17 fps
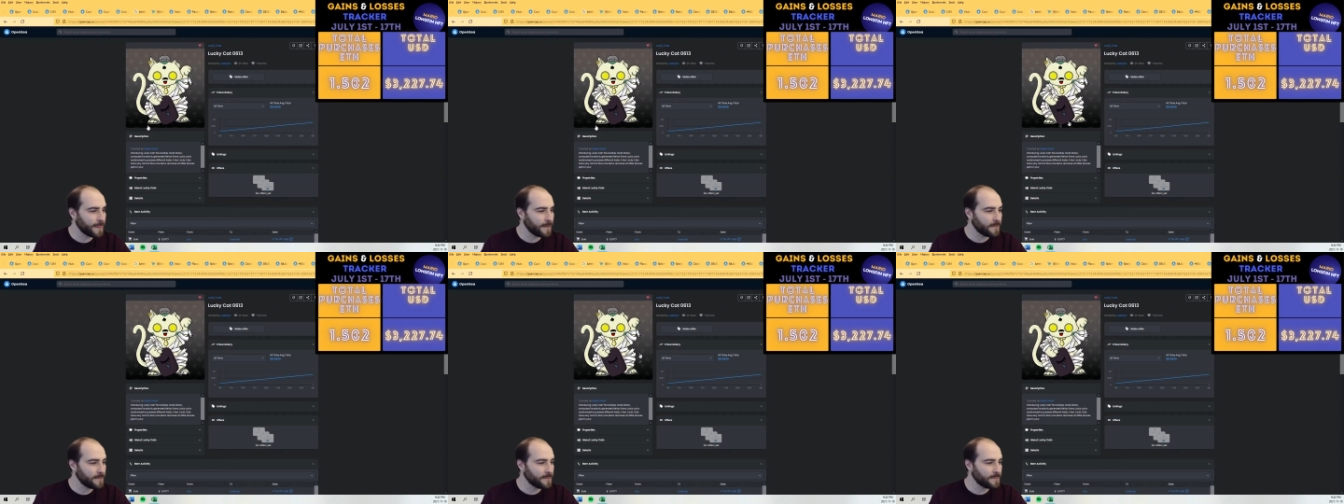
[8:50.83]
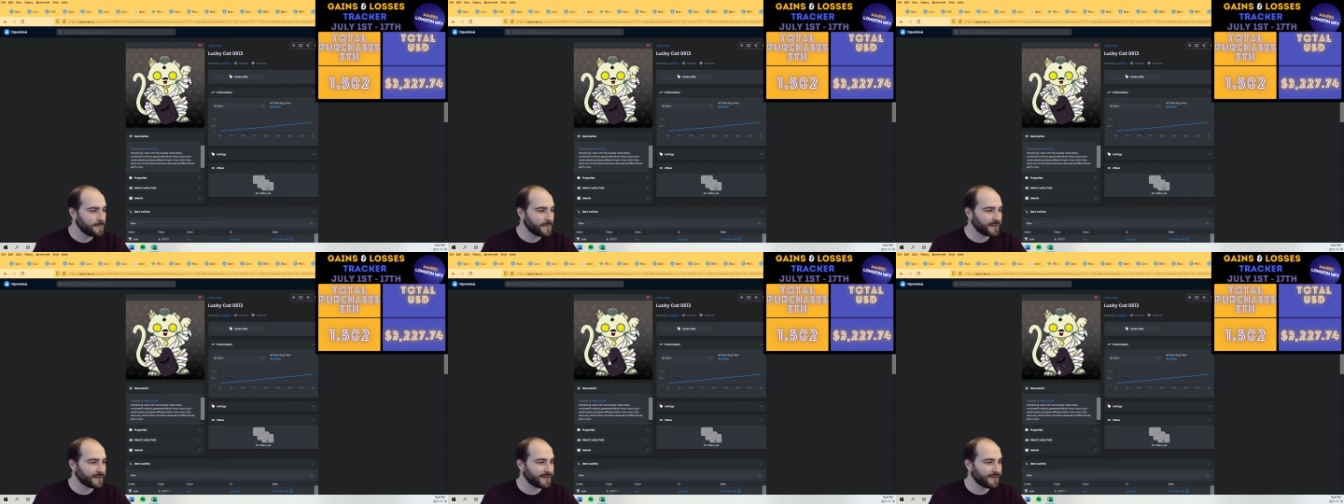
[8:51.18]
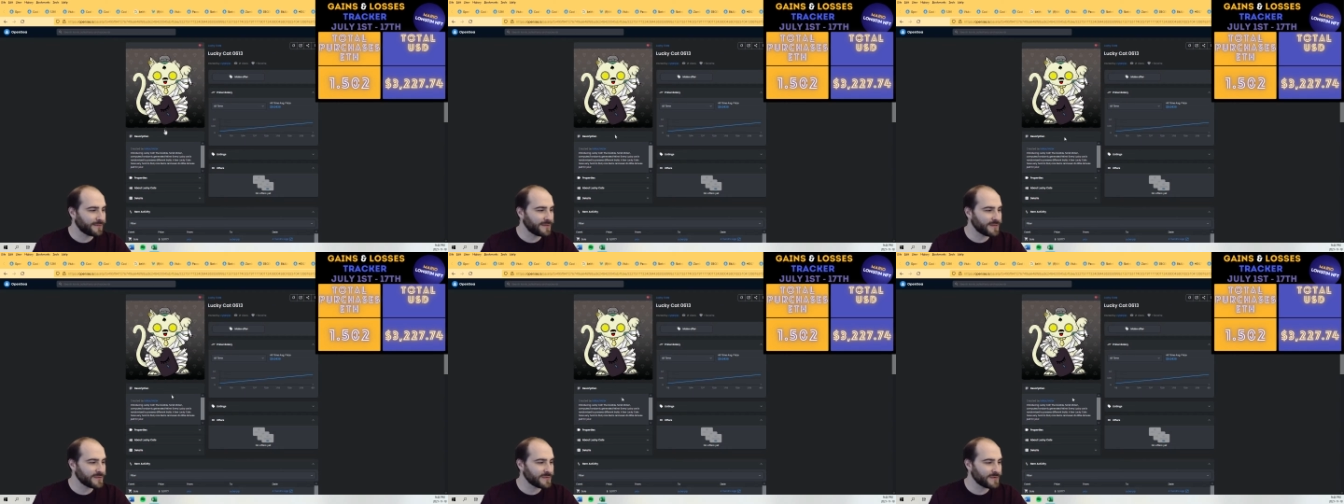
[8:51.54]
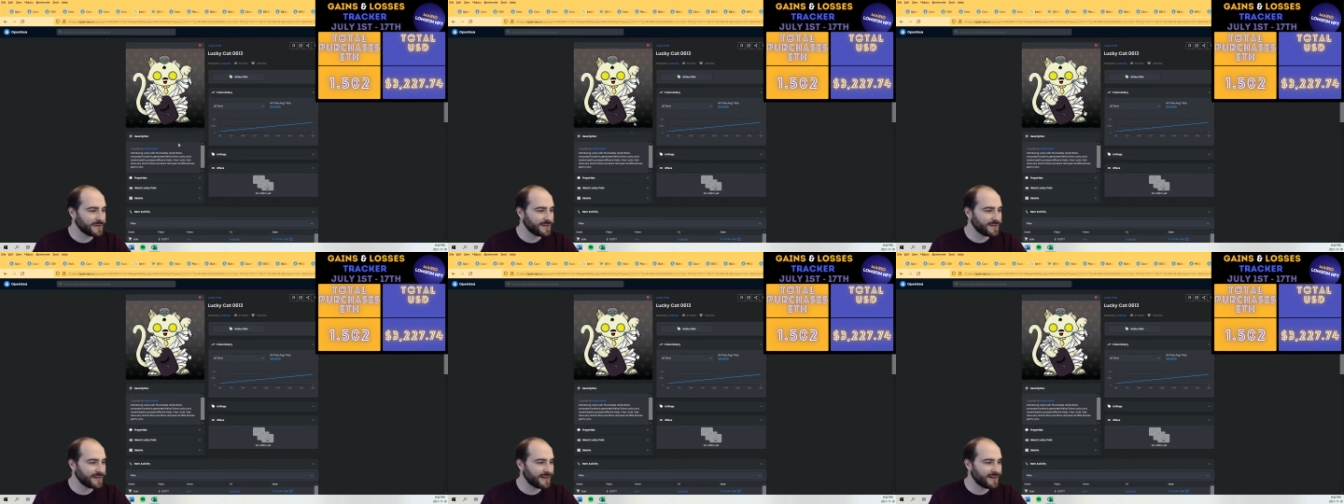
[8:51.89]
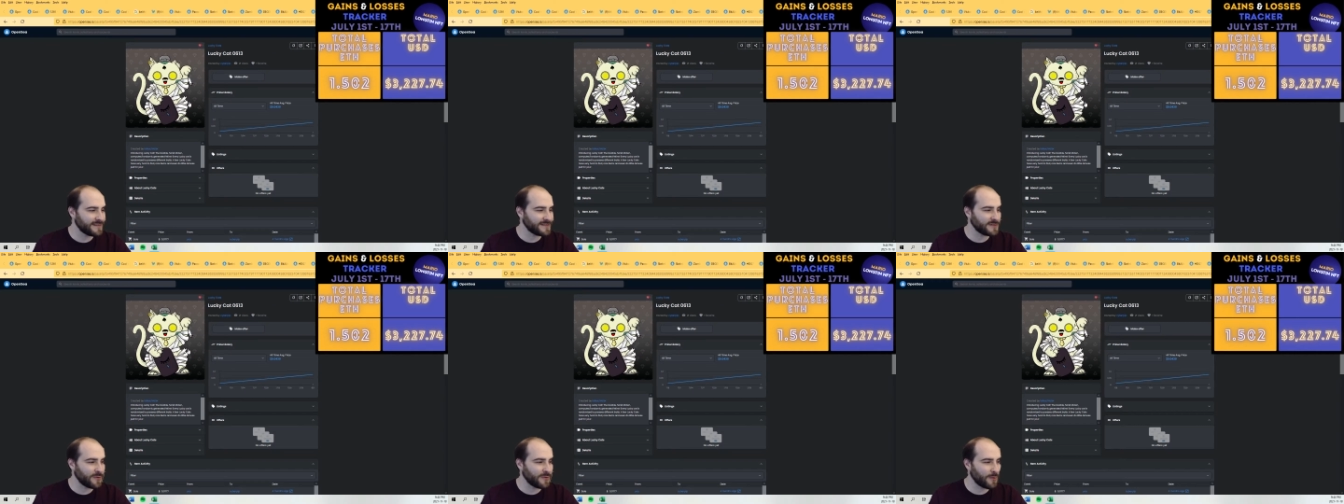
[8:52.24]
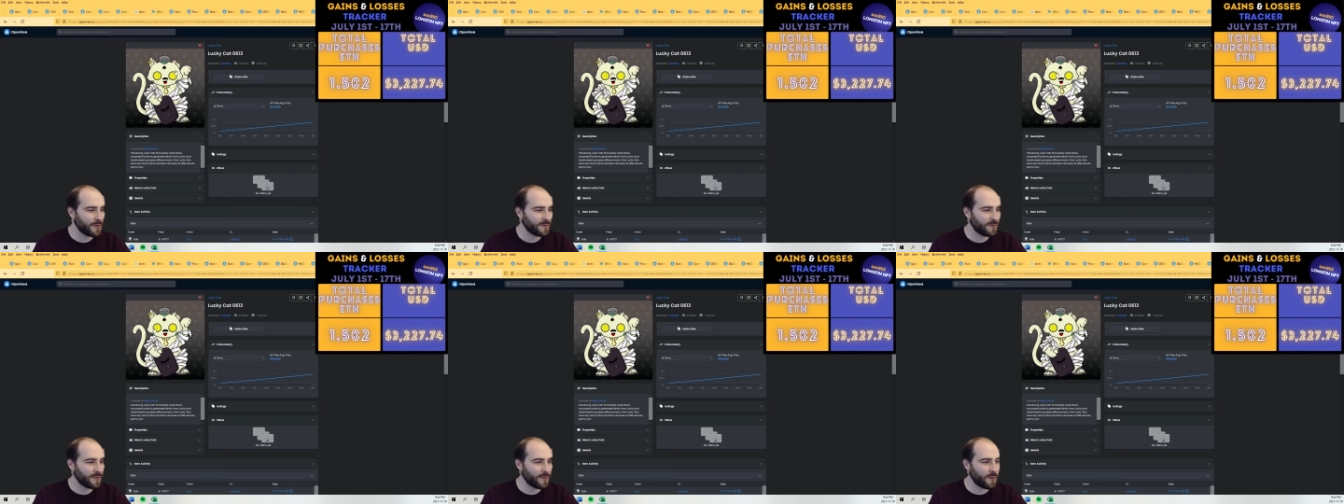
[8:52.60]
Picked up this one. I was going
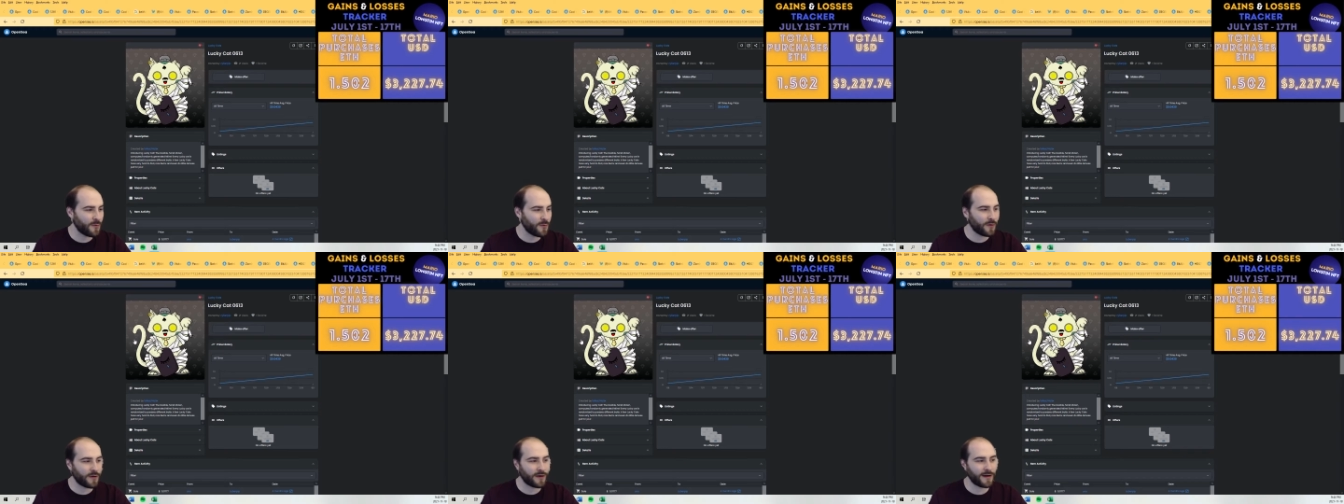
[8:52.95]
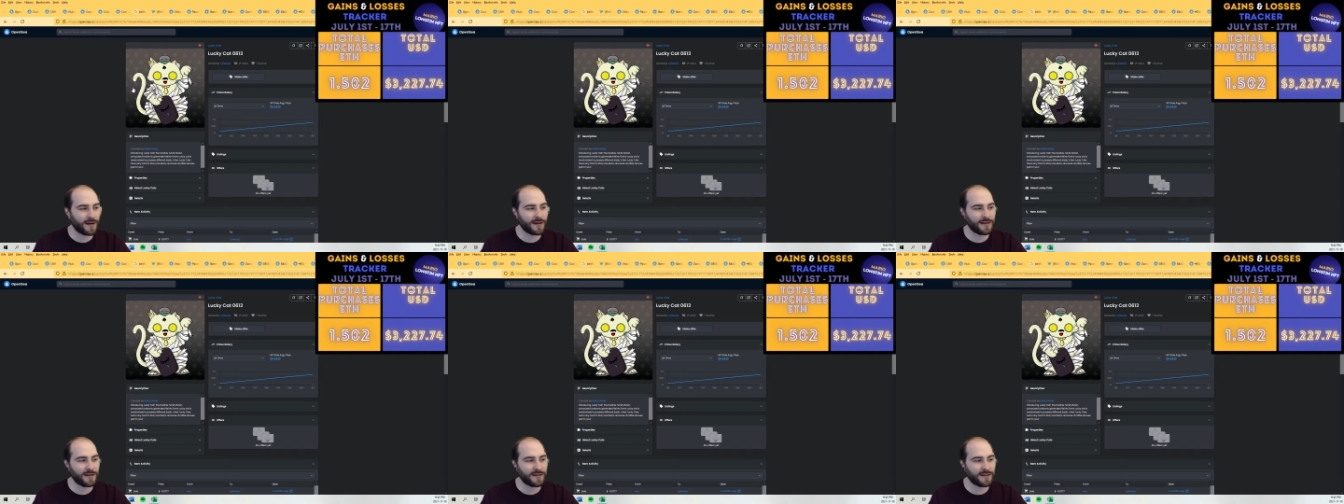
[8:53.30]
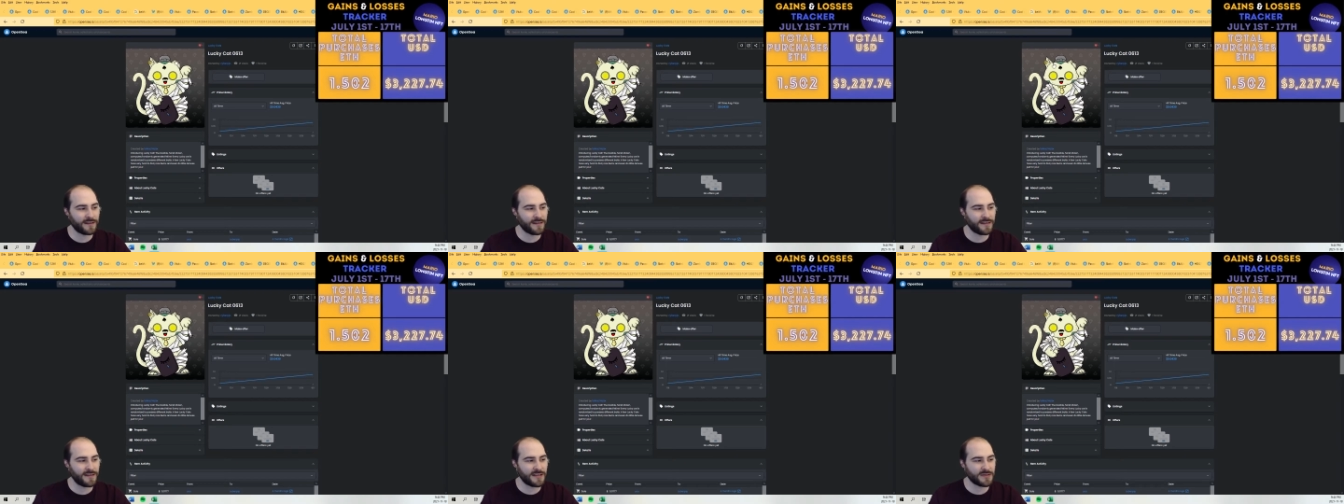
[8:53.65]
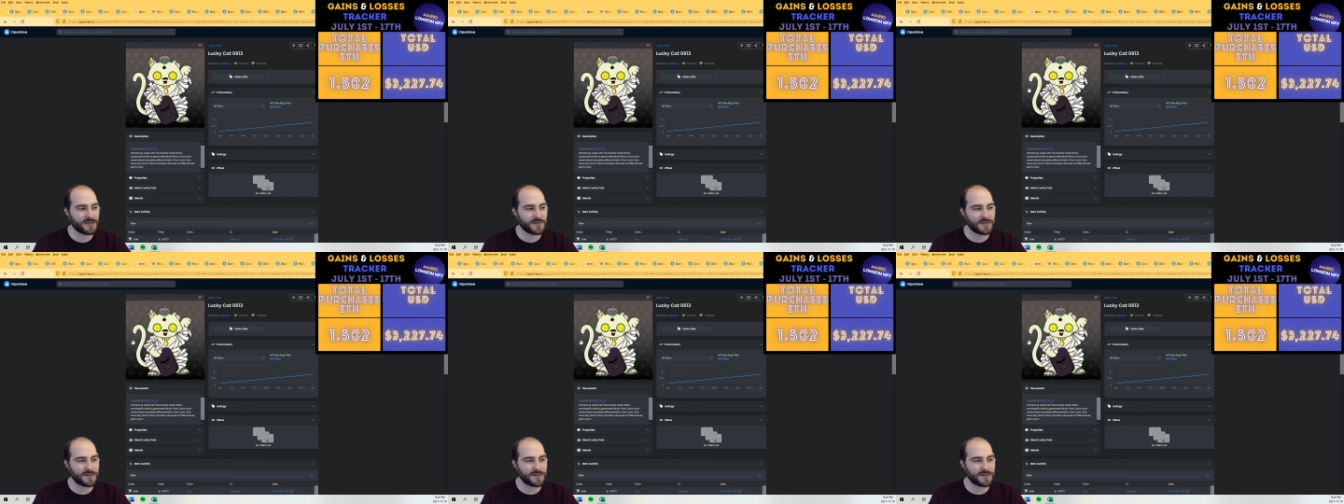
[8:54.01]
for more these ones.